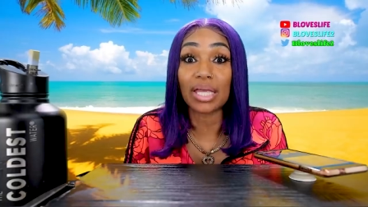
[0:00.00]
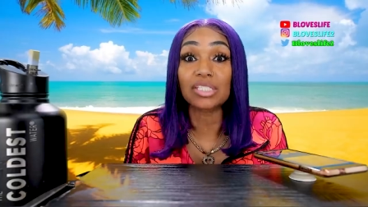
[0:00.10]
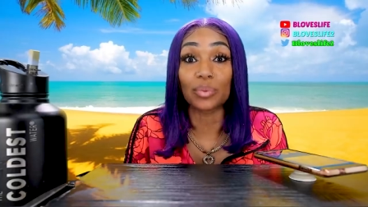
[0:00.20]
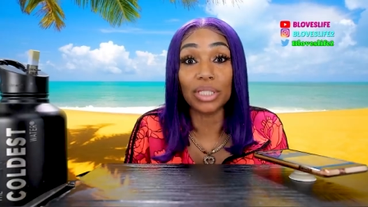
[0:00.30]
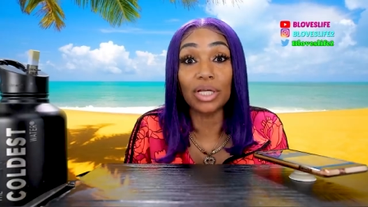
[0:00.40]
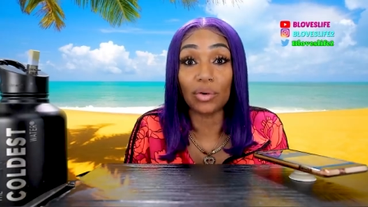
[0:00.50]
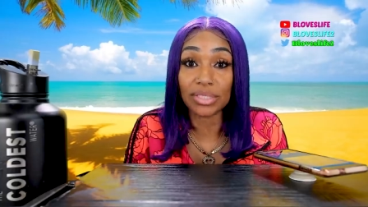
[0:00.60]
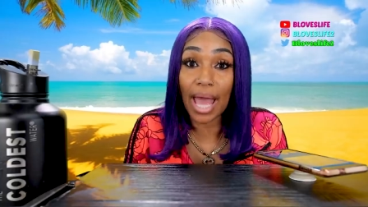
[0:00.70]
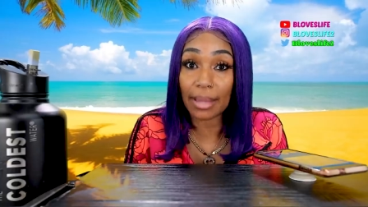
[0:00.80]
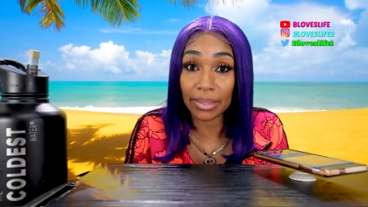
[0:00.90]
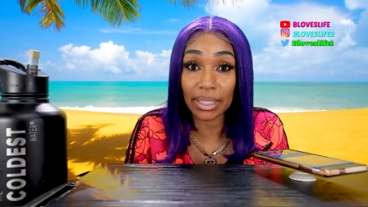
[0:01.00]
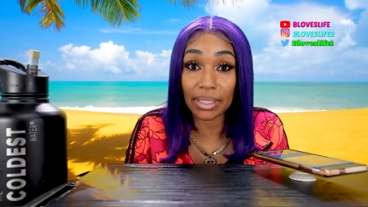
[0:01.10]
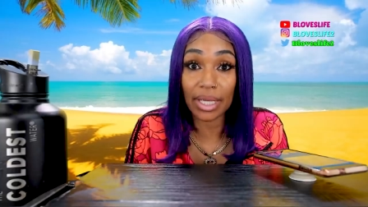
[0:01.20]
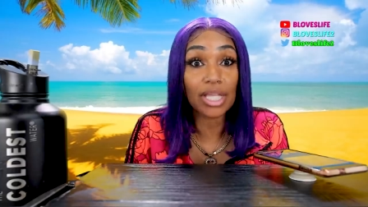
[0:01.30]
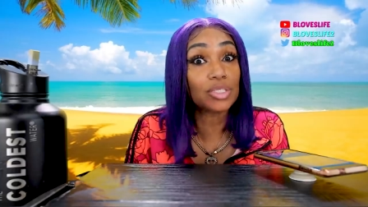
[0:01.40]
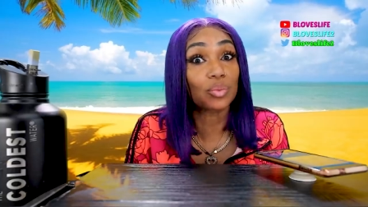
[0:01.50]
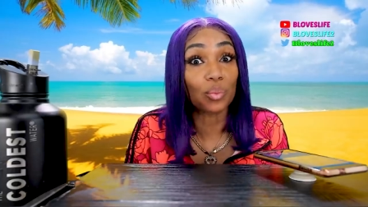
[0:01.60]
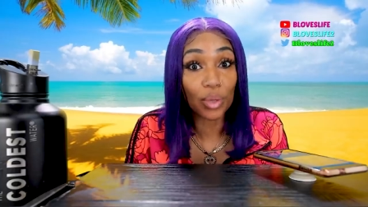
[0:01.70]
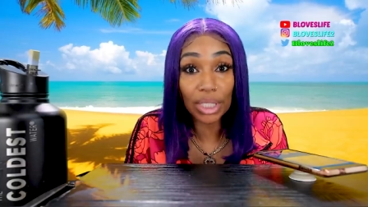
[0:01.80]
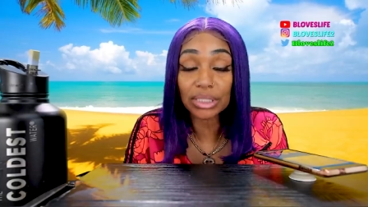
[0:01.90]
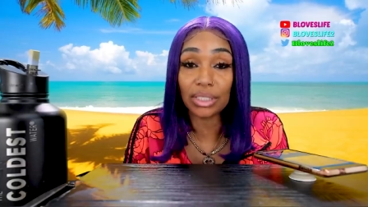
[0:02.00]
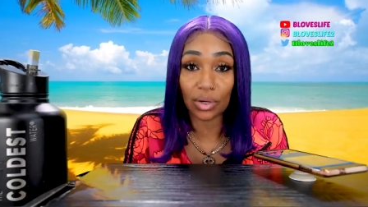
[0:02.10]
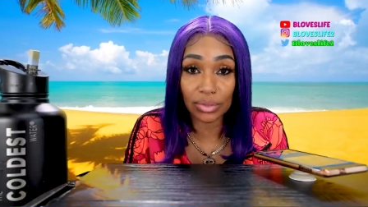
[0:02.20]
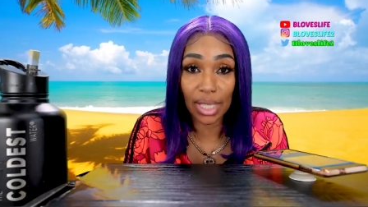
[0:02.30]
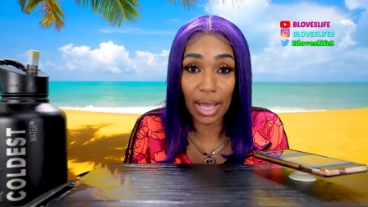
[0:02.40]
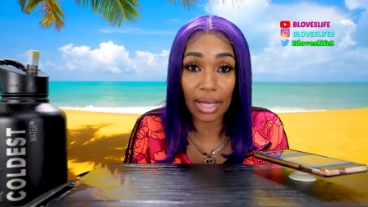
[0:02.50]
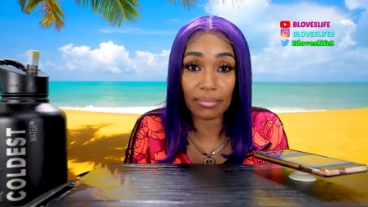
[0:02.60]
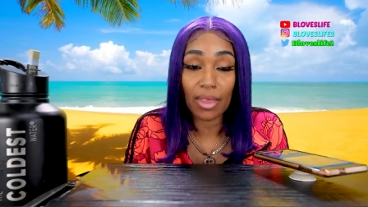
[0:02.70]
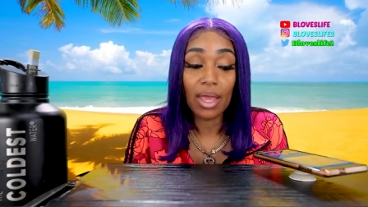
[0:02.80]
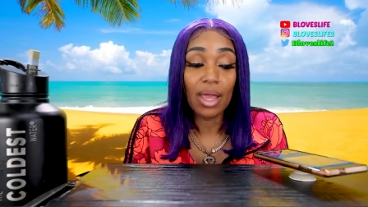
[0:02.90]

It's really go time in. It's really go time.